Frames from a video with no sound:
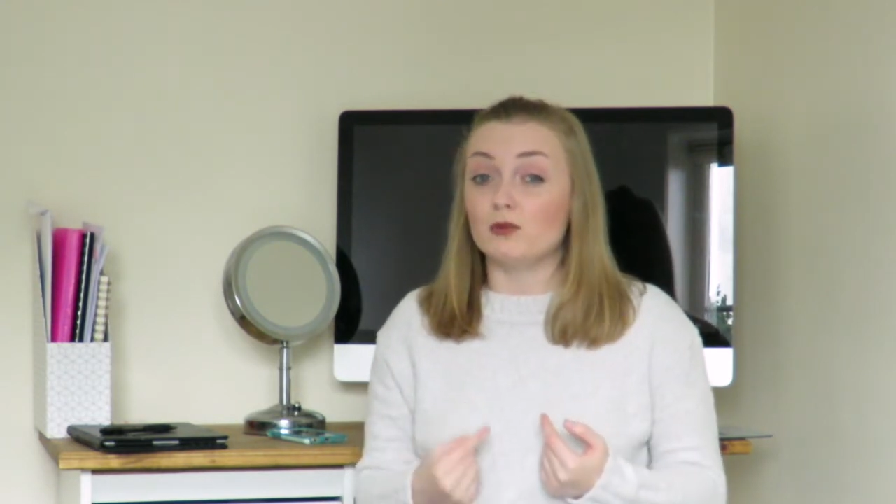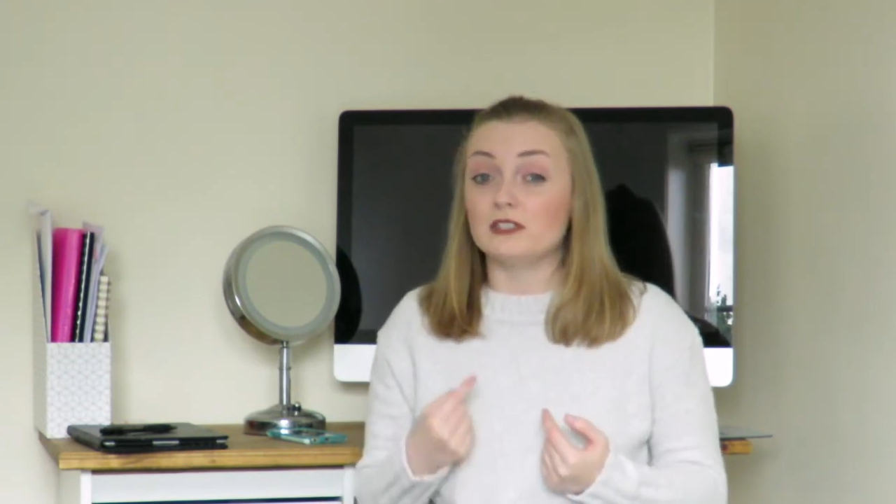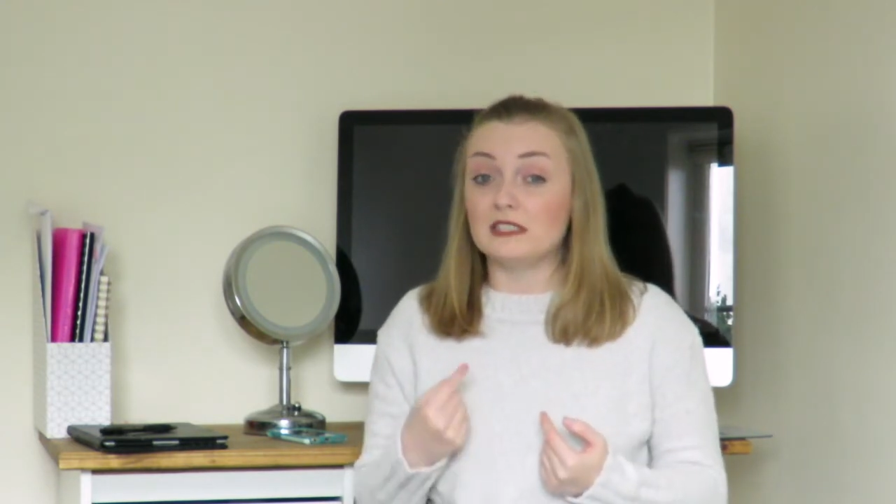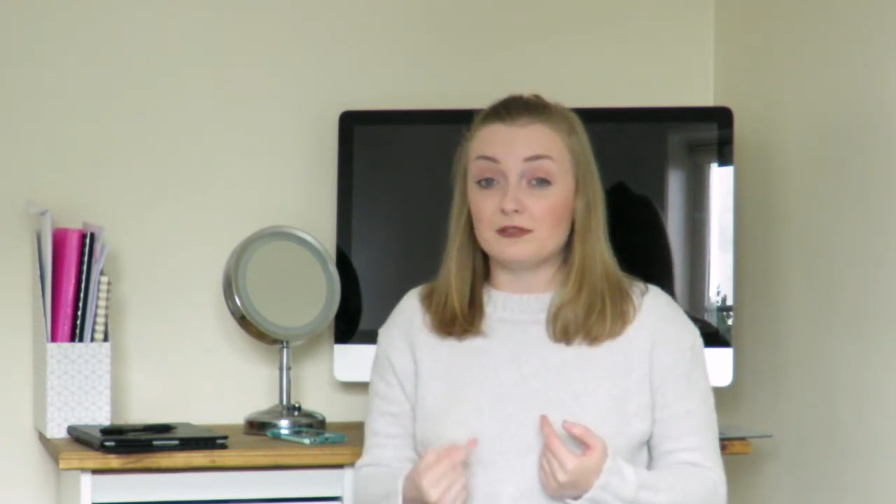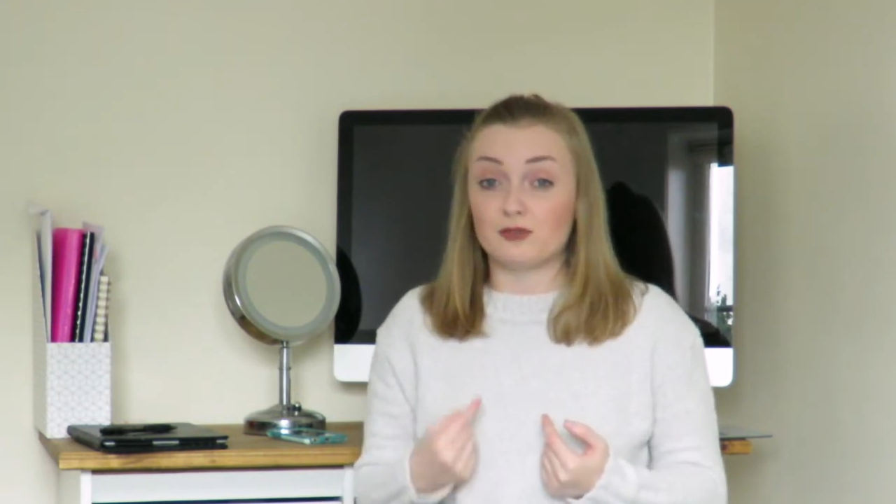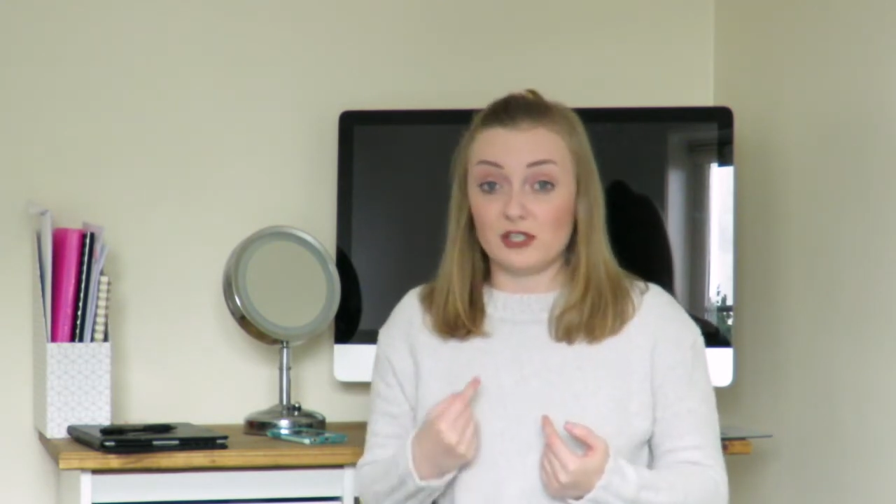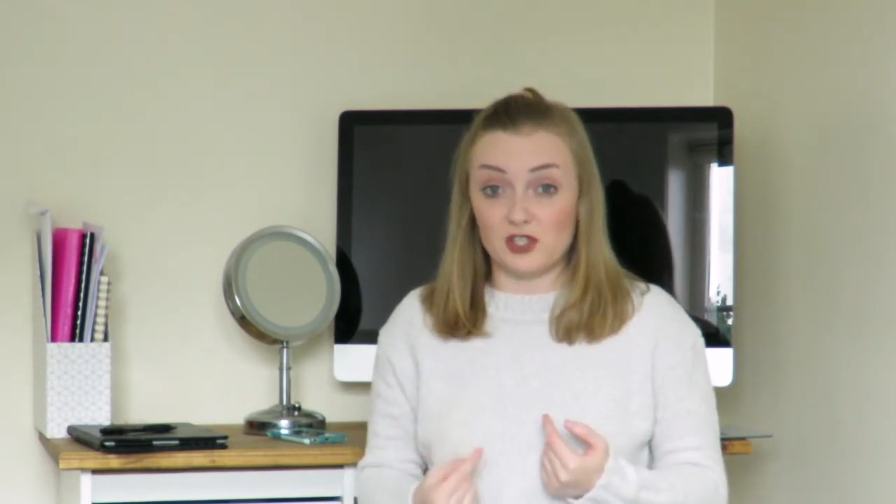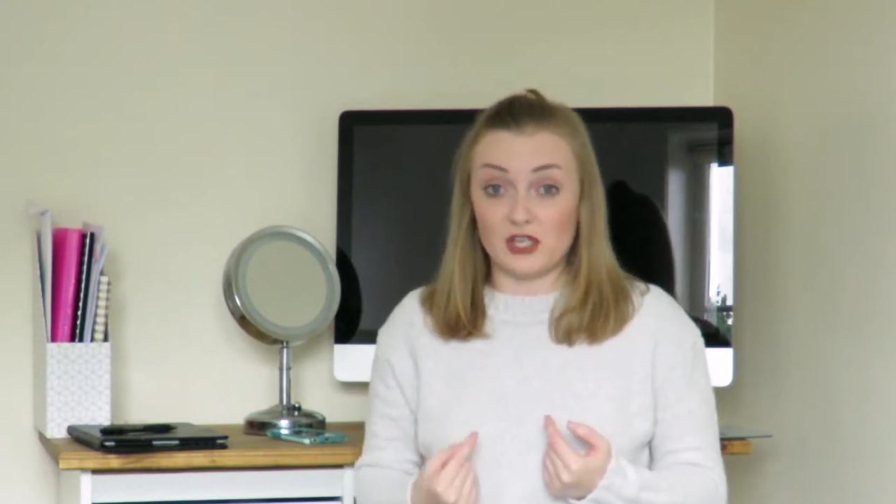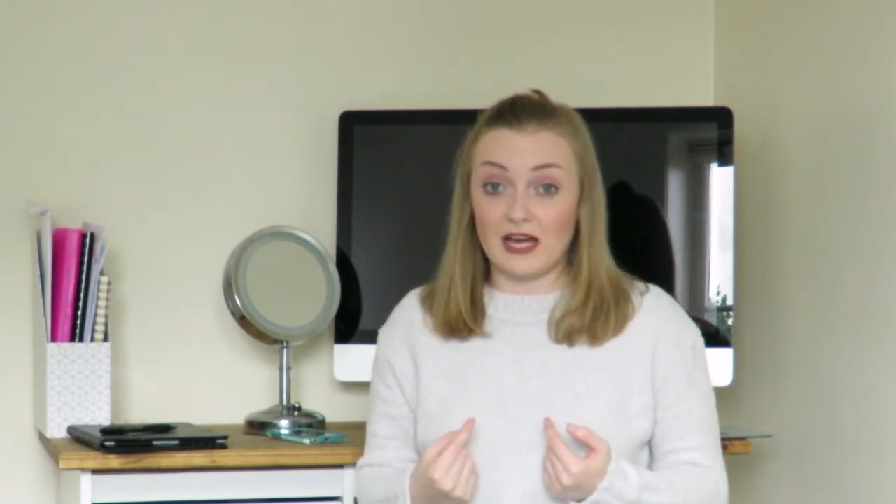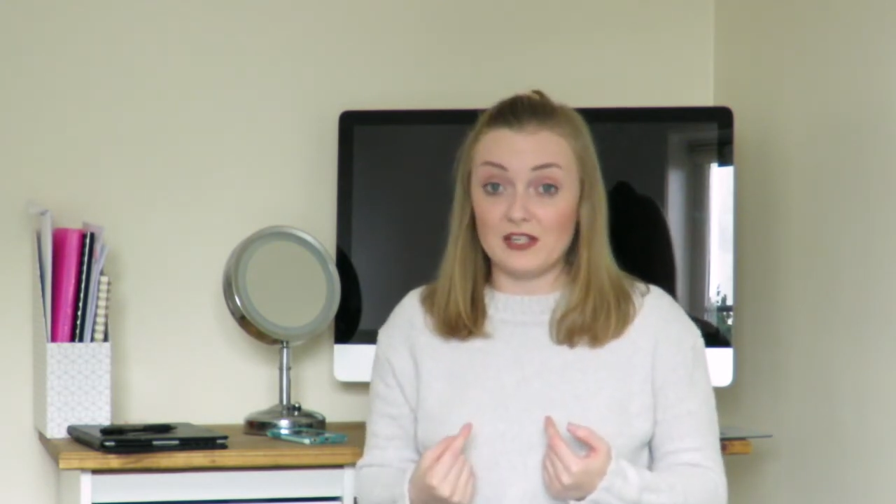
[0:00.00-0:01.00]
was
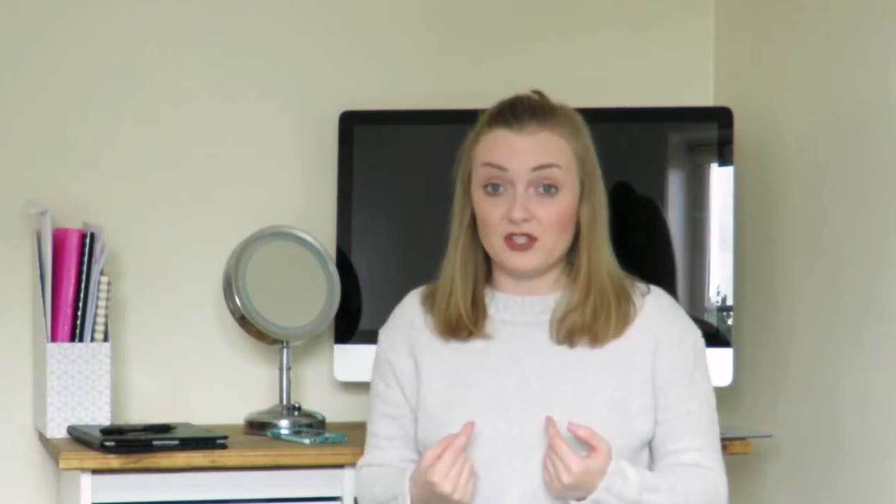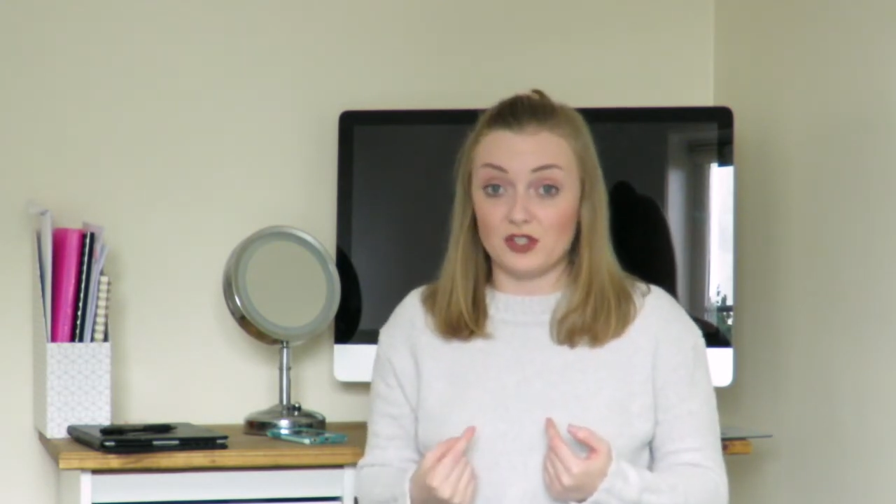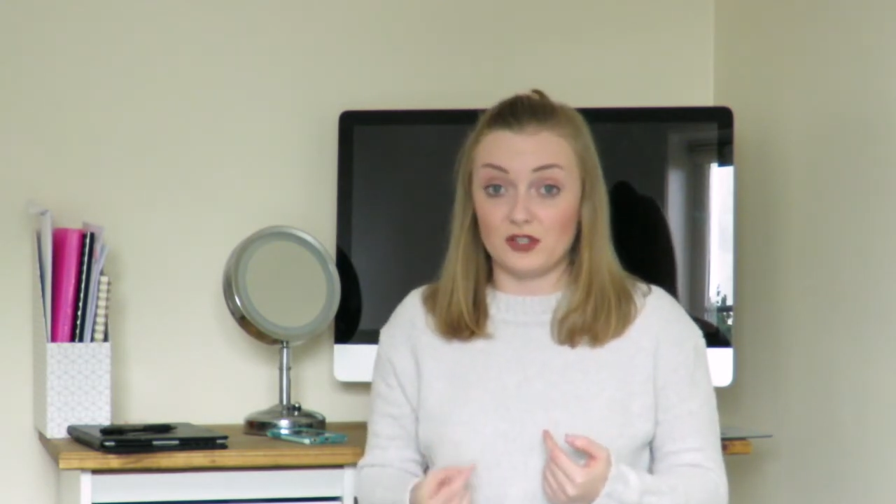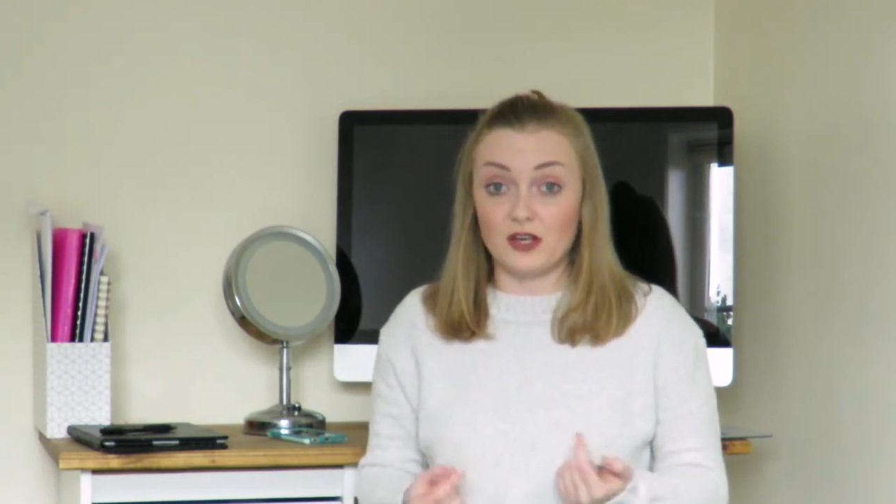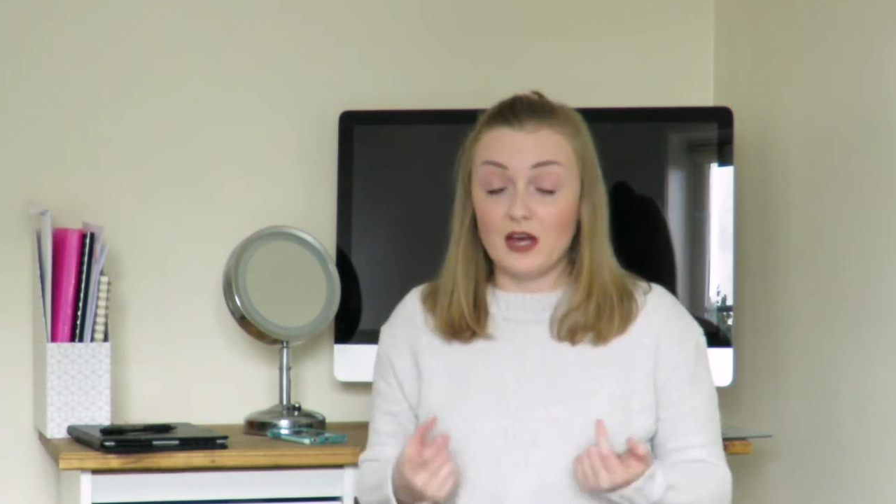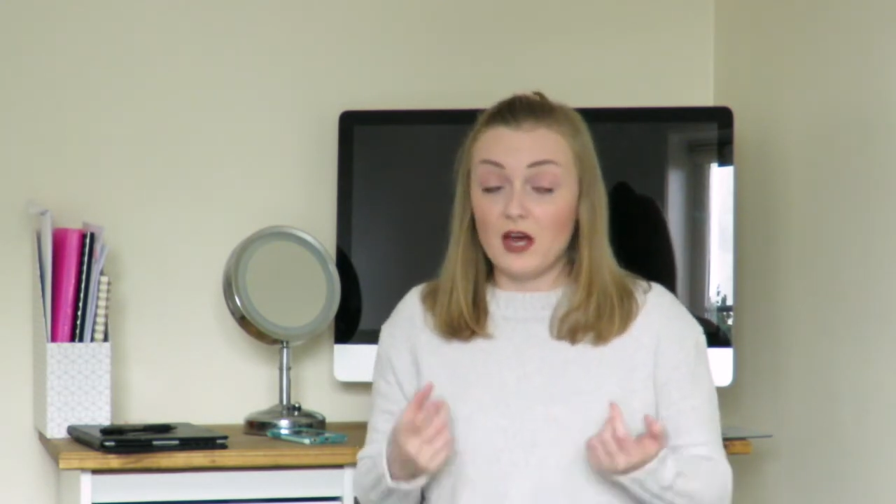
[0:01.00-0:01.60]
differentiation.